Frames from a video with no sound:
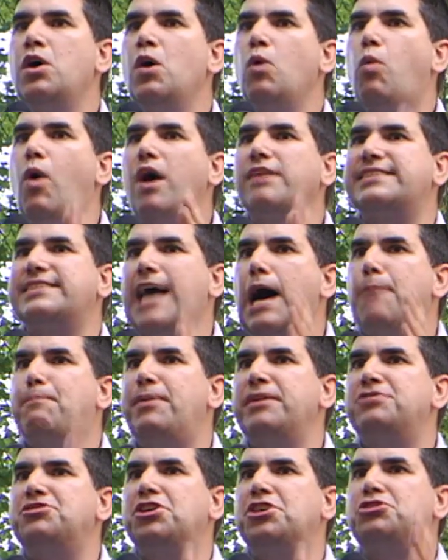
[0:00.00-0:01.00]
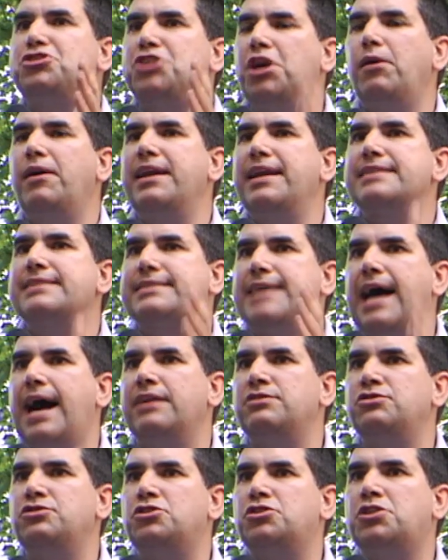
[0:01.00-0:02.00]
what's happened to Julian
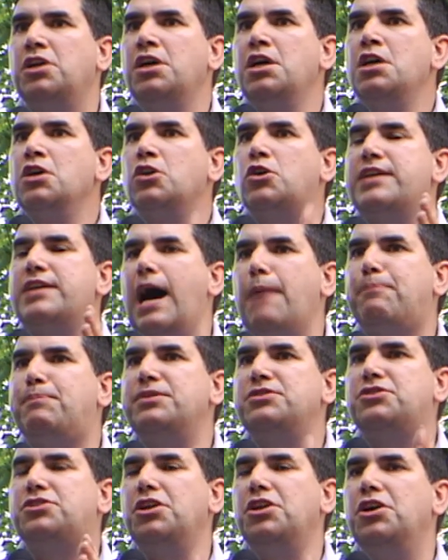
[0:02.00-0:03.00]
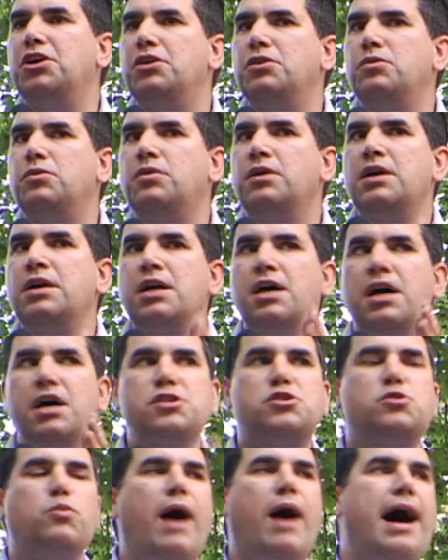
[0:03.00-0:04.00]
Assange could happen to you
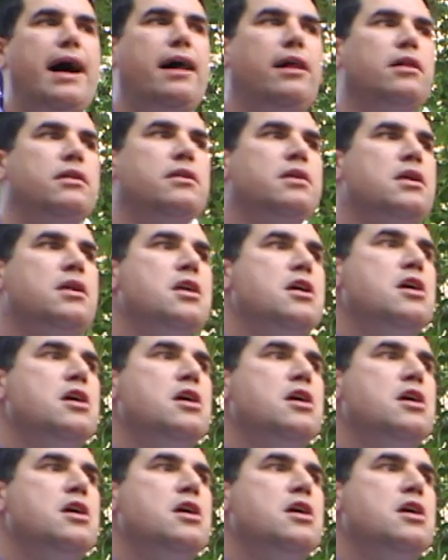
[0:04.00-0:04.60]
as well.